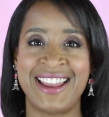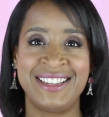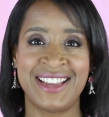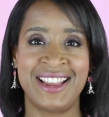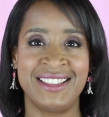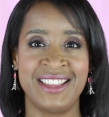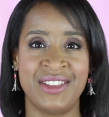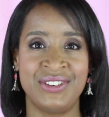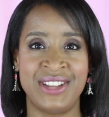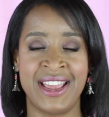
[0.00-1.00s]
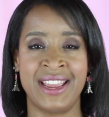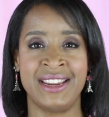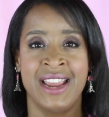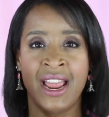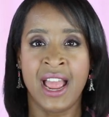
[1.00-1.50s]
Got it done the other
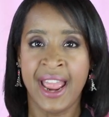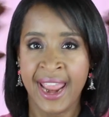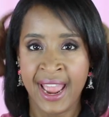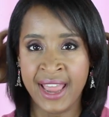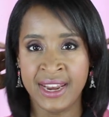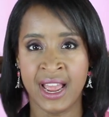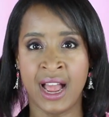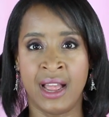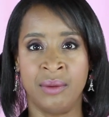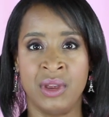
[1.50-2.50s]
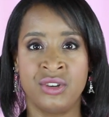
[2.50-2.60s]
day. And um,